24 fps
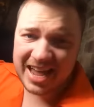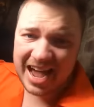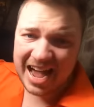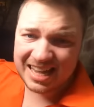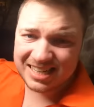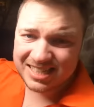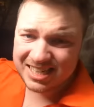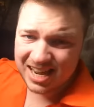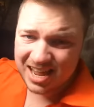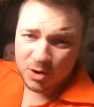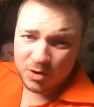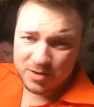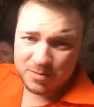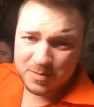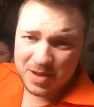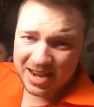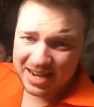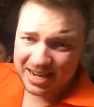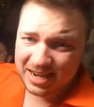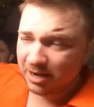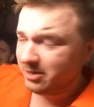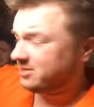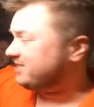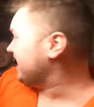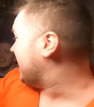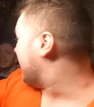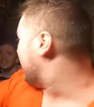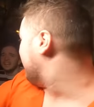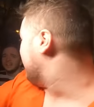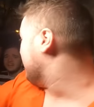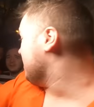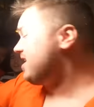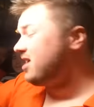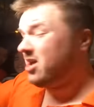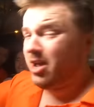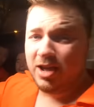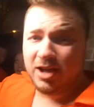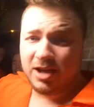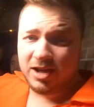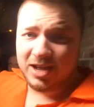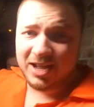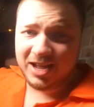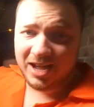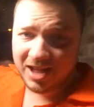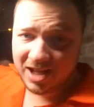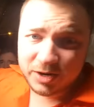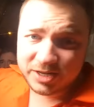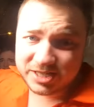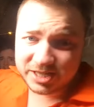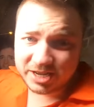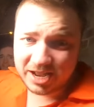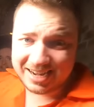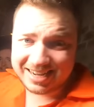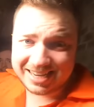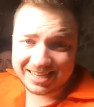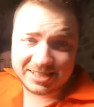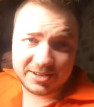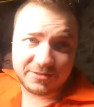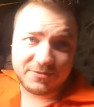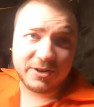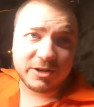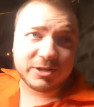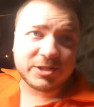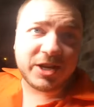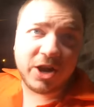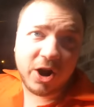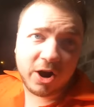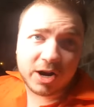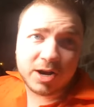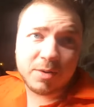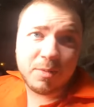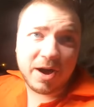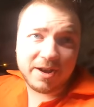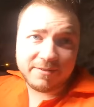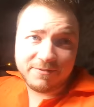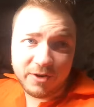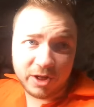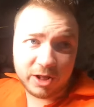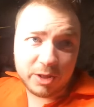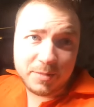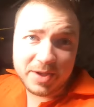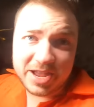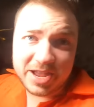guys, we made it outside. We did it! We just gotta get to Phil's car. Come on, follow